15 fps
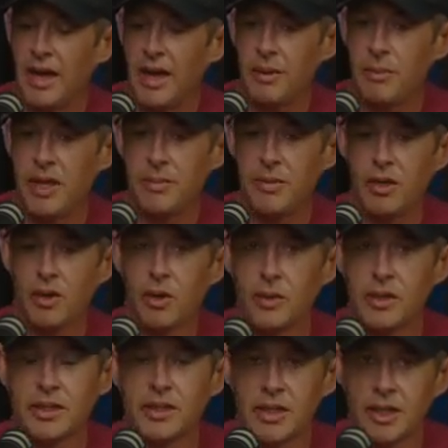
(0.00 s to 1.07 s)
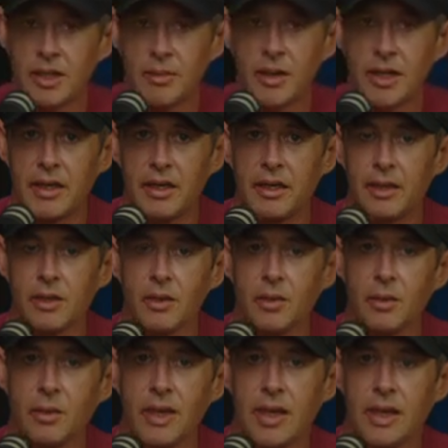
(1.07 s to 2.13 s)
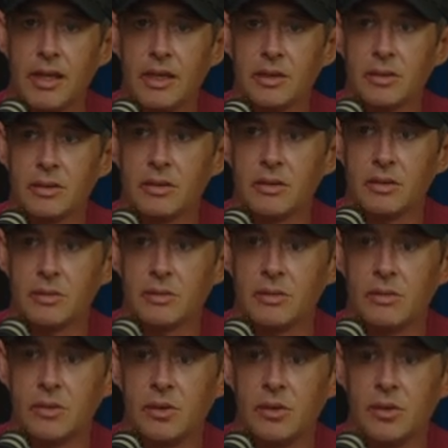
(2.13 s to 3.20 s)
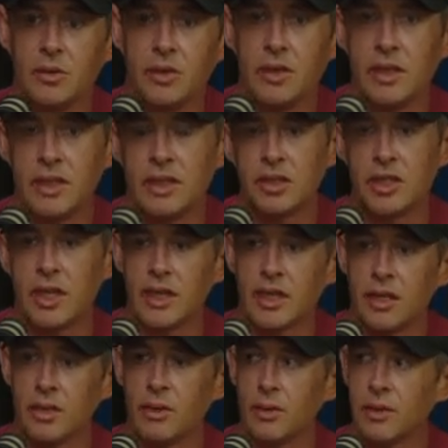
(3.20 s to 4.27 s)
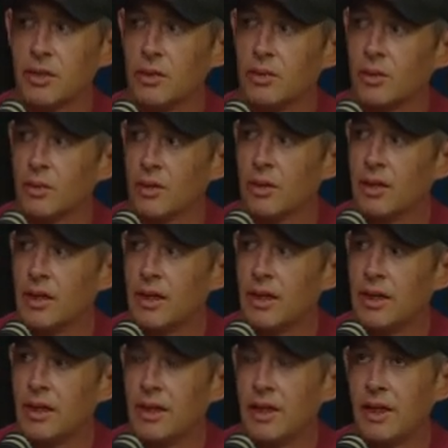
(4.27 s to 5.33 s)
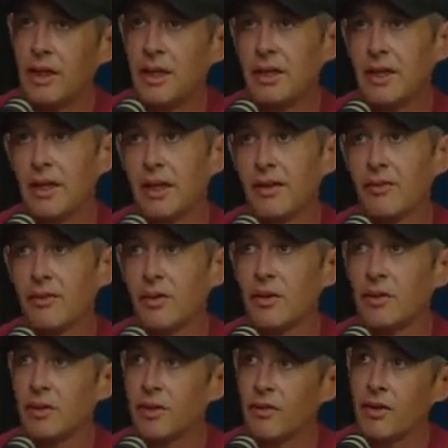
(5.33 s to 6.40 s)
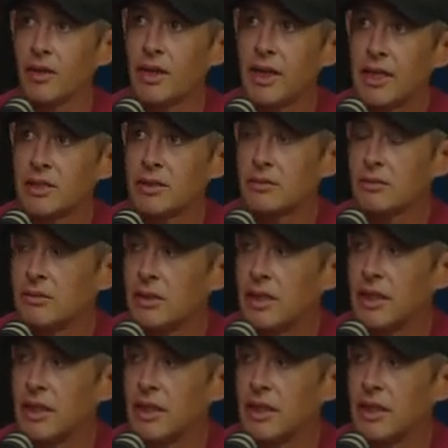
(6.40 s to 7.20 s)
I maybe always think about ego as, you need to check ego at the door. And yet I've learned over the last